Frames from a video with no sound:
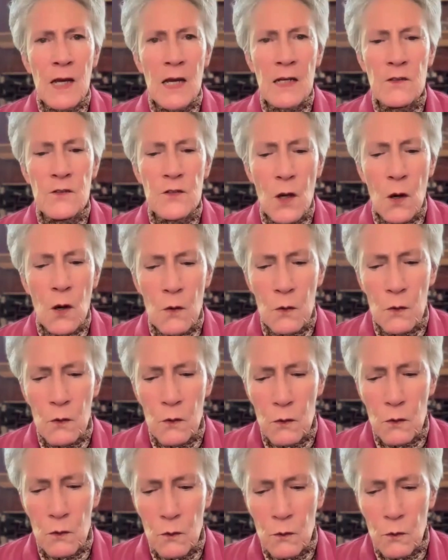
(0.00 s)
And so,
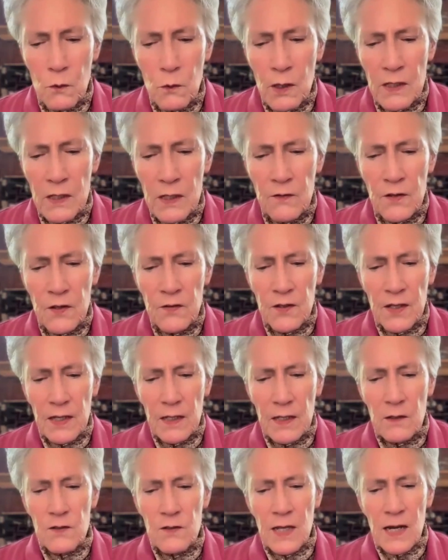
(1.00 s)
one of the
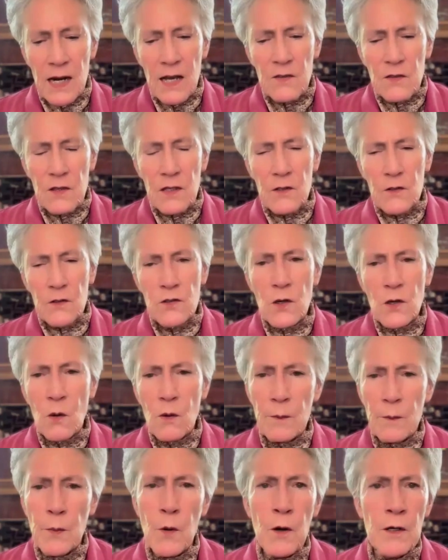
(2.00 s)
things that I think is so
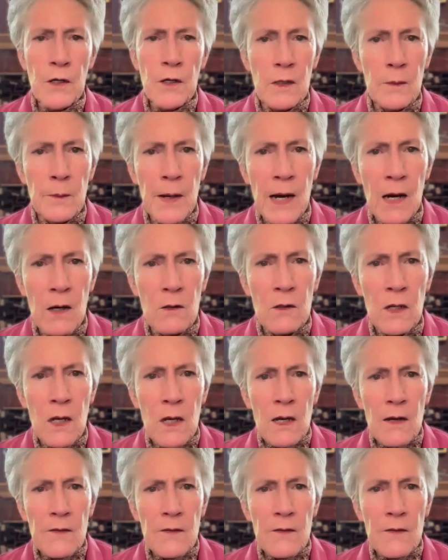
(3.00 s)
important about